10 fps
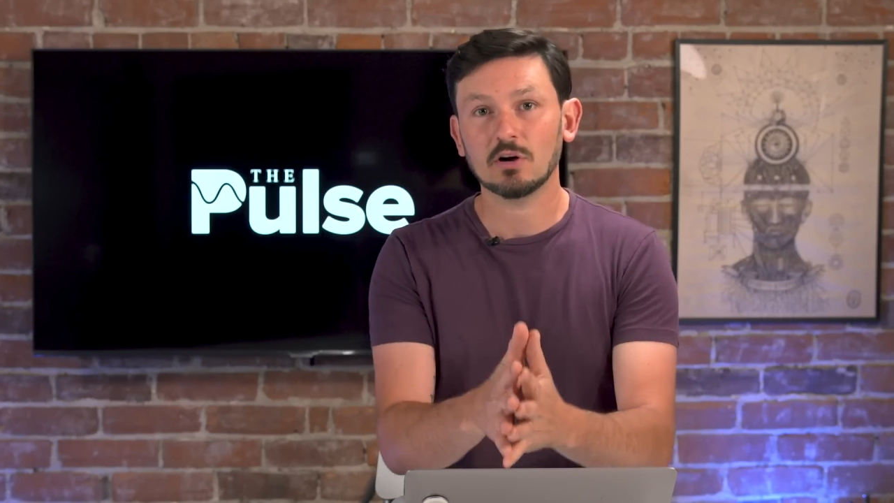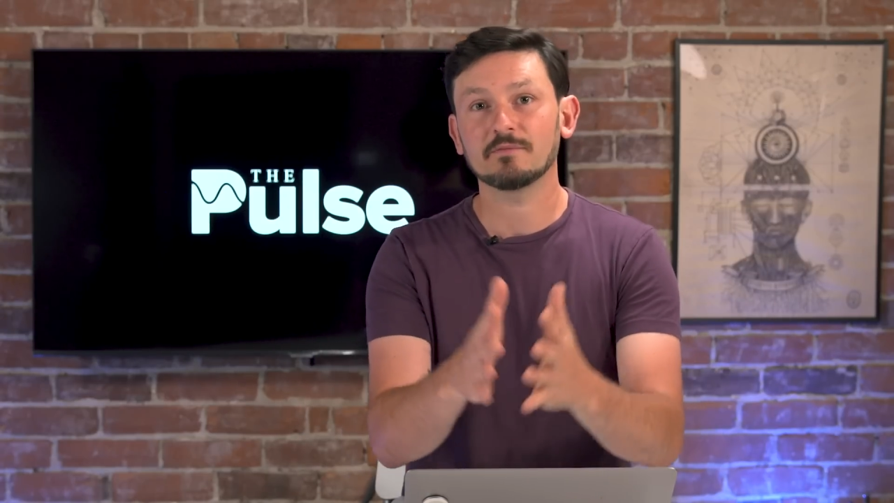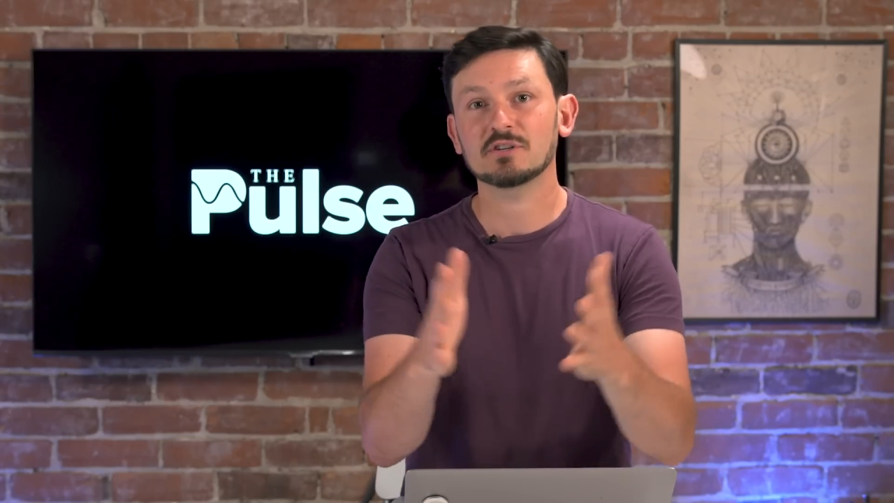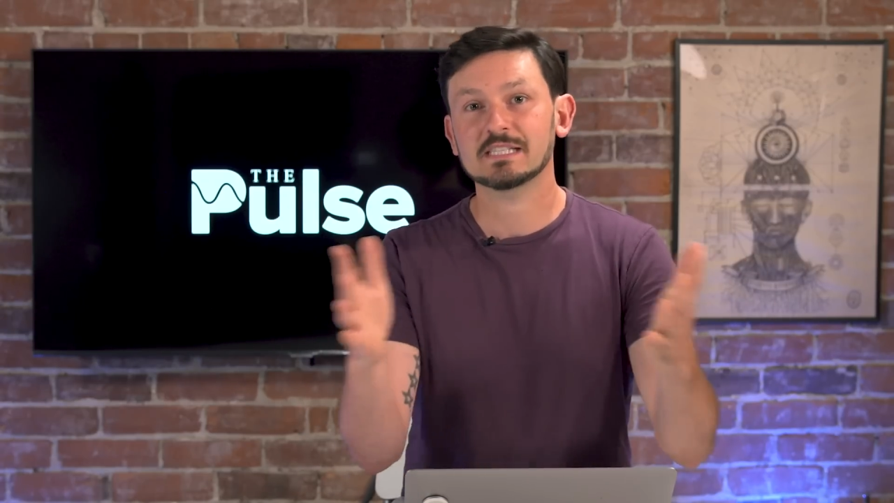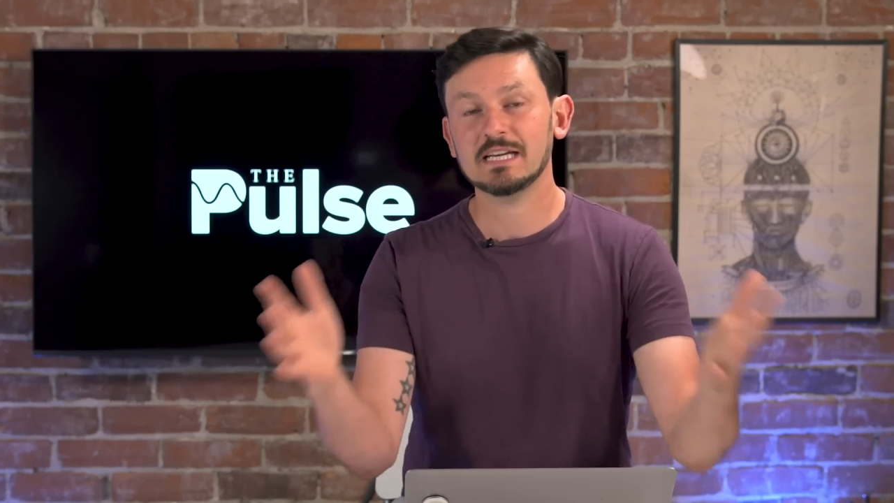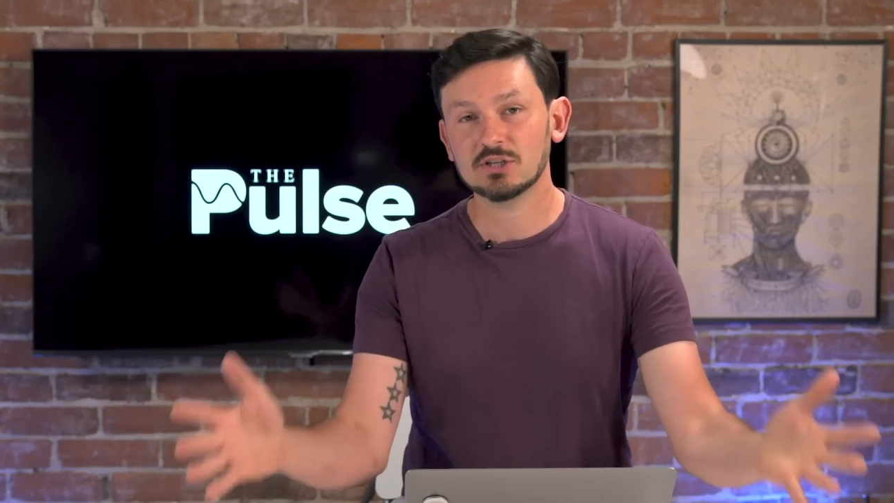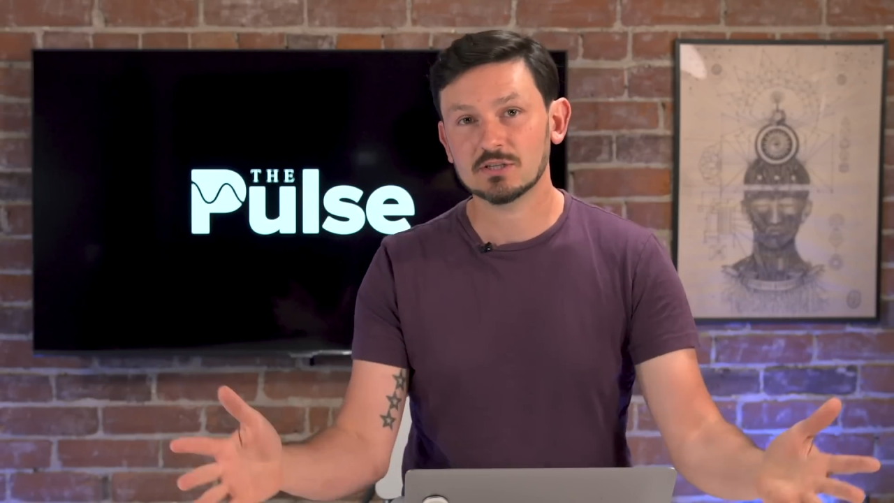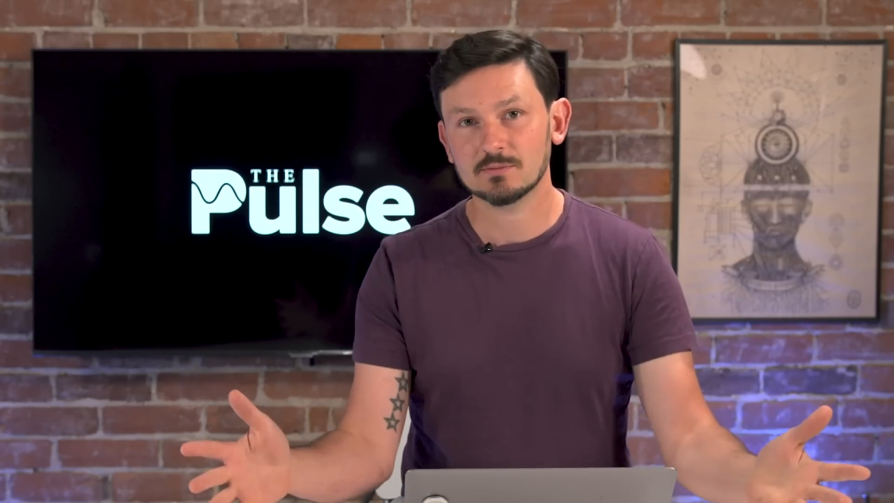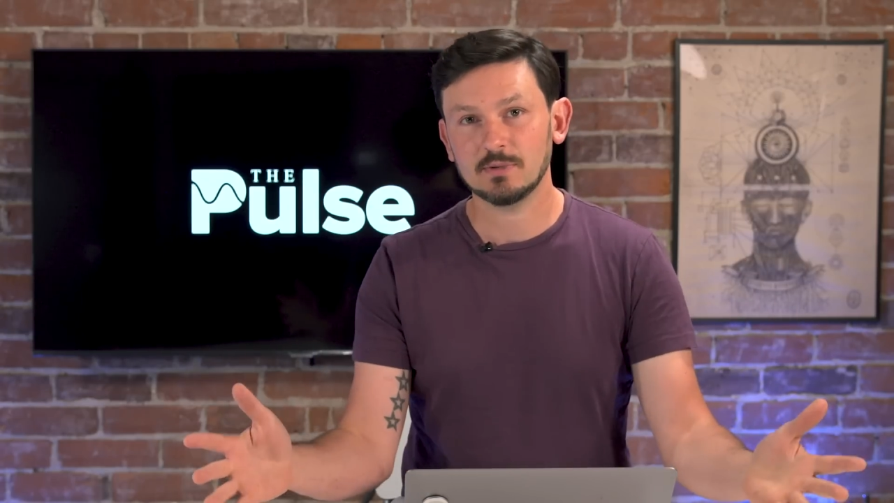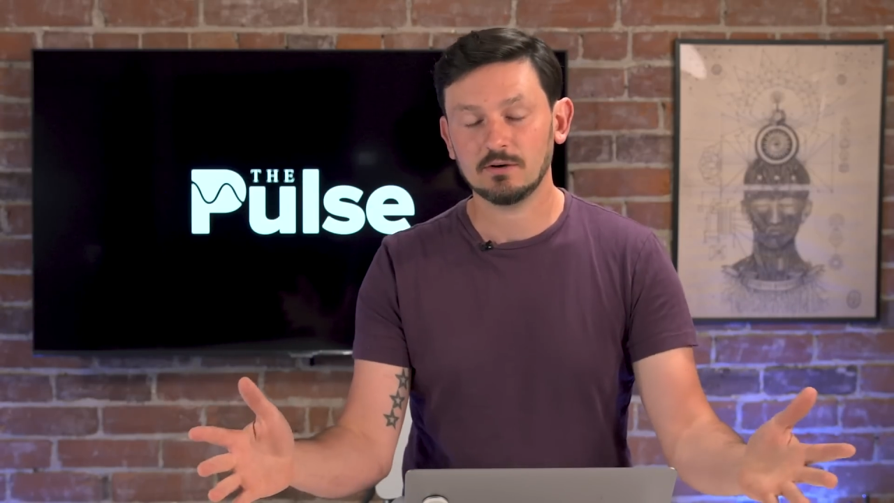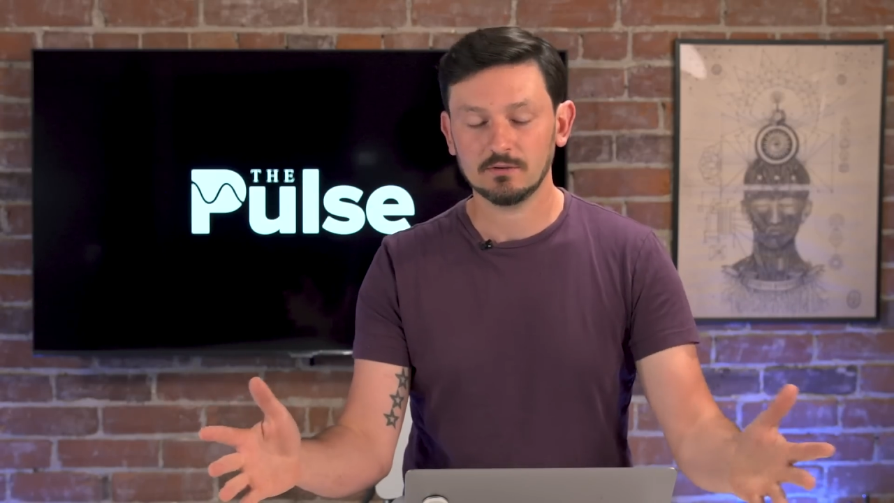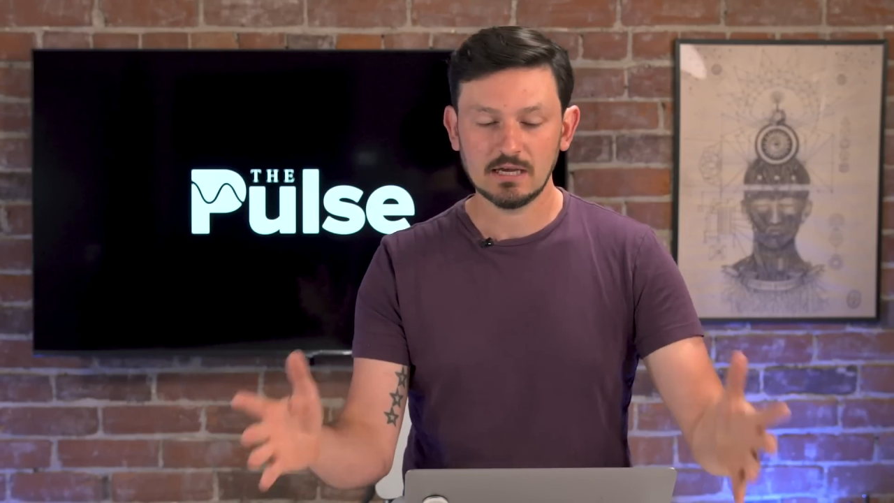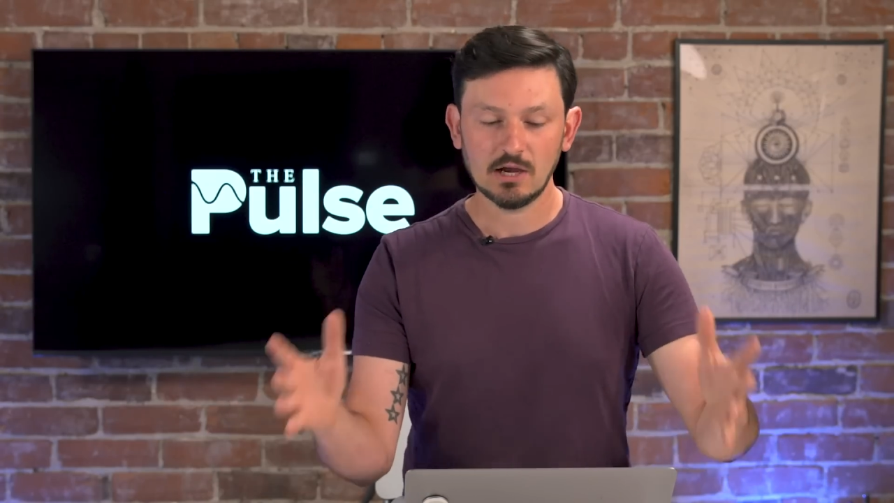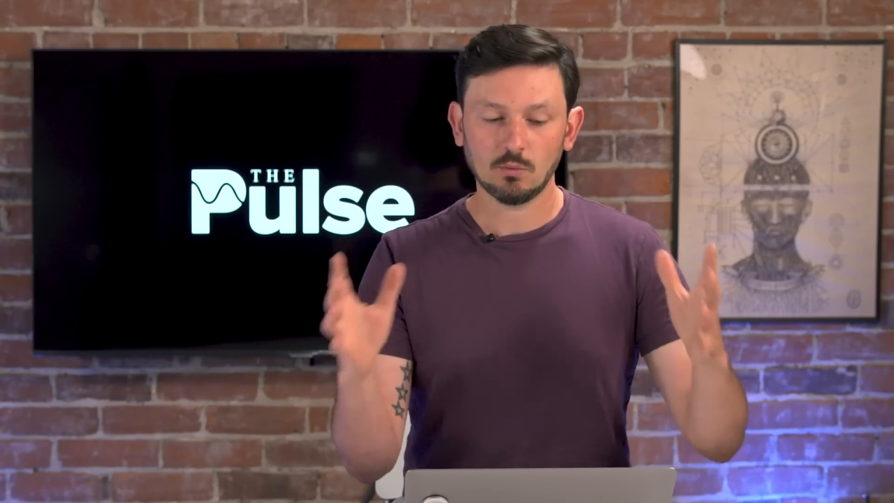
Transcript: conversations about